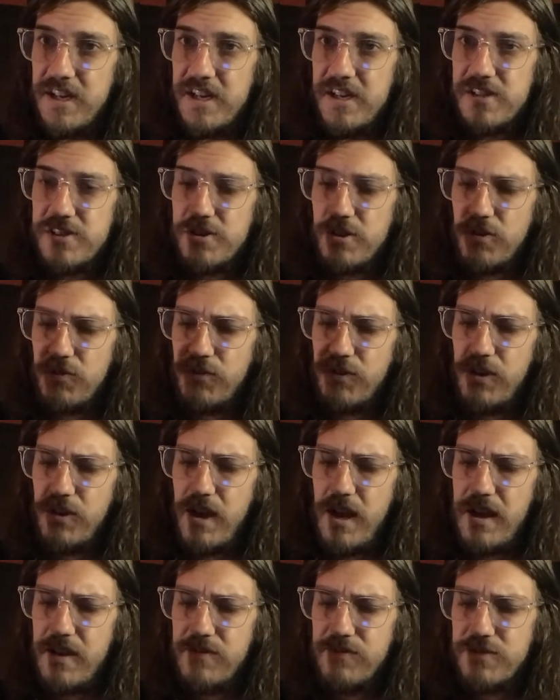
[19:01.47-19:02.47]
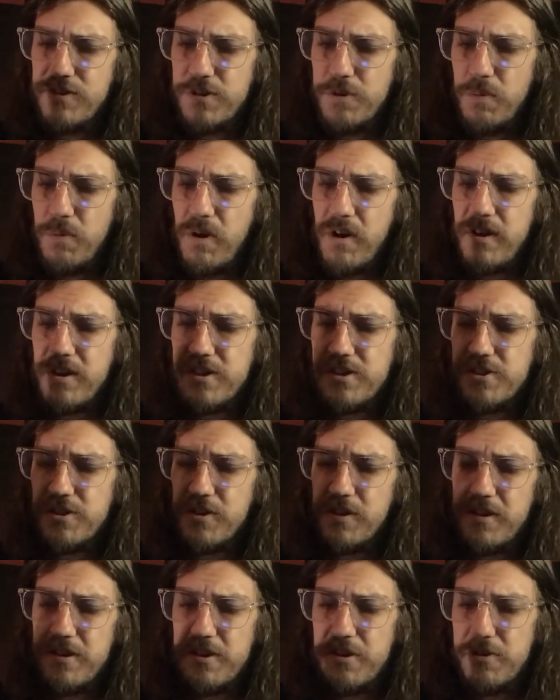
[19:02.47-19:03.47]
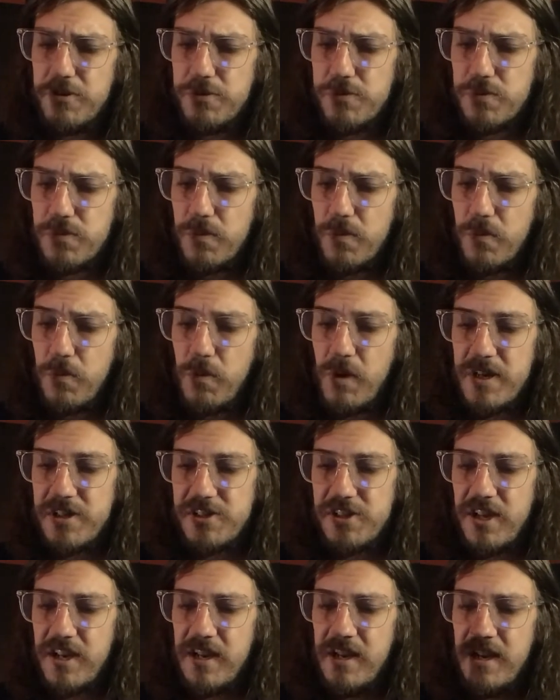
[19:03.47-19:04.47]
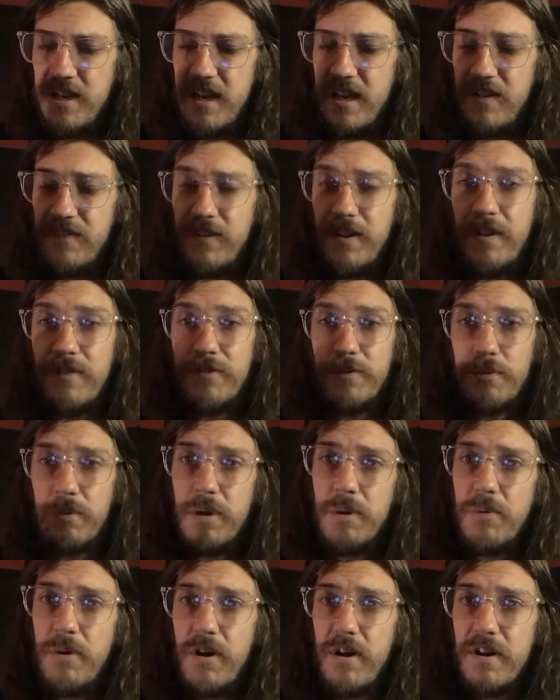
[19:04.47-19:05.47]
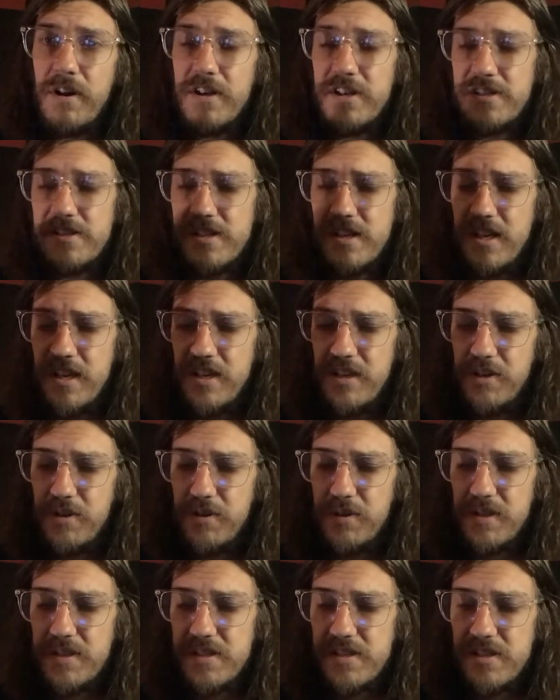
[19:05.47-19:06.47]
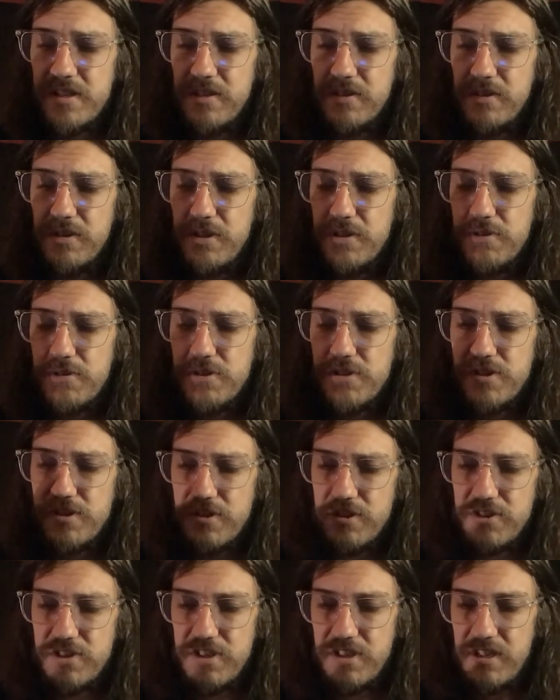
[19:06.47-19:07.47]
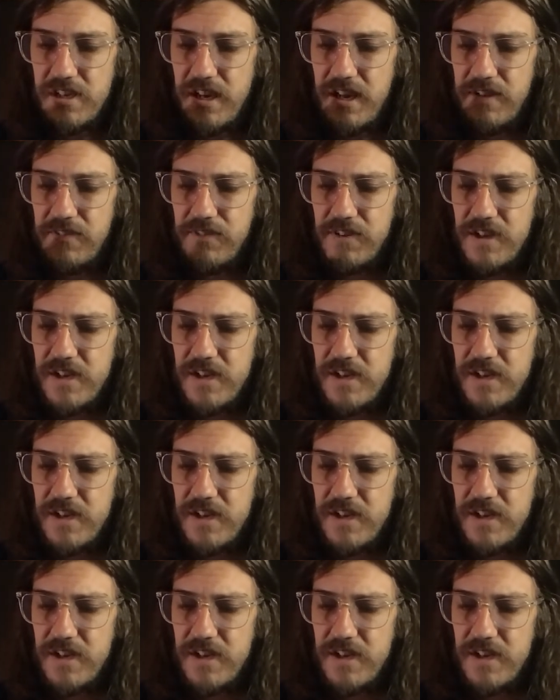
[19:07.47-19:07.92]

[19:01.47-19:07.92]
So if you have 2 waters, you can use Wet Jet. If you have 3 waters, you can still use Search and Dive.